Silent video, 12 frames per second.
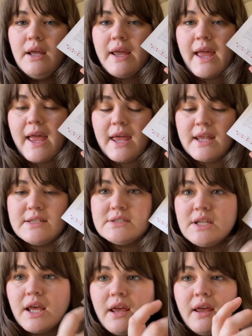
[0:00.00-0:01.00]

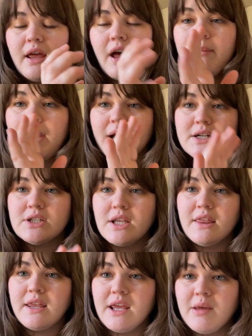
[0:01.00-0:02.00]
And I'm actually
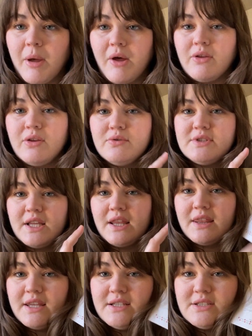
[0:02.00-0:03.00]
thinking about
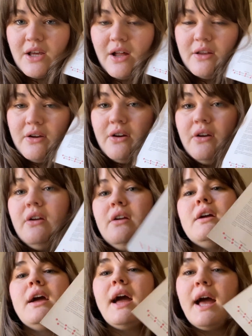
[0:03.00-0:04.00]
using this color
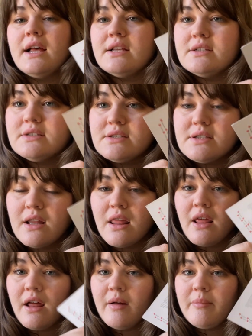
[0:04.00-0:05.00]
as
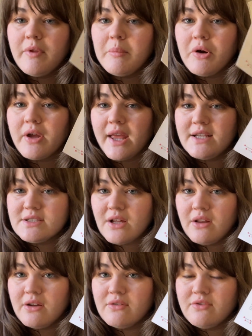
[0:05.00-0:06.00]
the bookcase
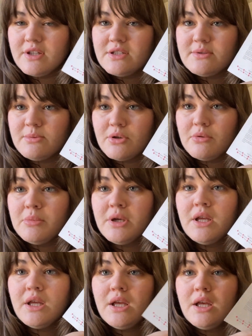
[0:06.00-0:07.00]
color for this room,
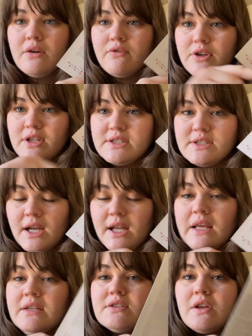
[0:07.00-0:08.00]
for the
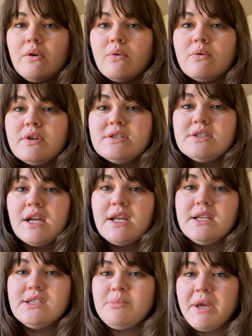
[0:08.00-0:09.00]
study. So the
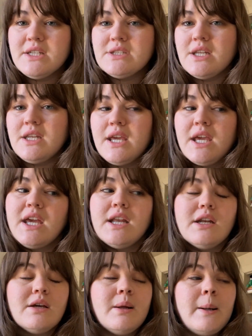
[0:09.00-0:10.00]
study is painted
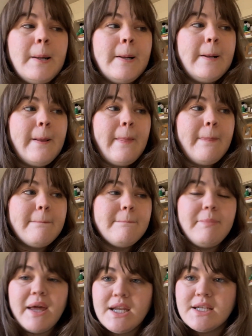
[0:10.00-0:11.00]
in
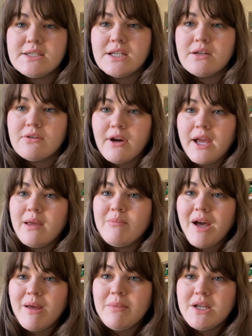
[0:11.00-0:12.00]
Bennington Gray
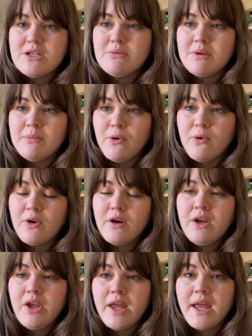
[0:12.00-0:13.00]
by Benjamin Moore,
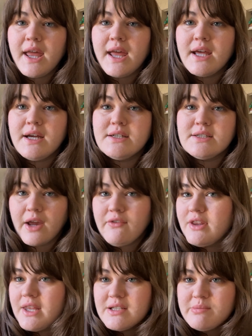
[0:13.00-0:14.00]
and
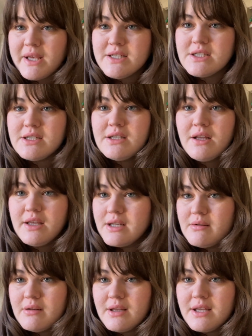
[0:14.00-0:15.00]
everything is painted
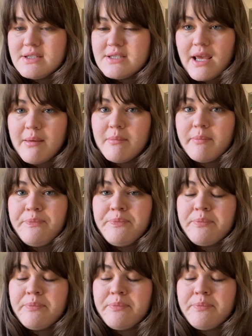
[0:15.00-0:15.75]
in the same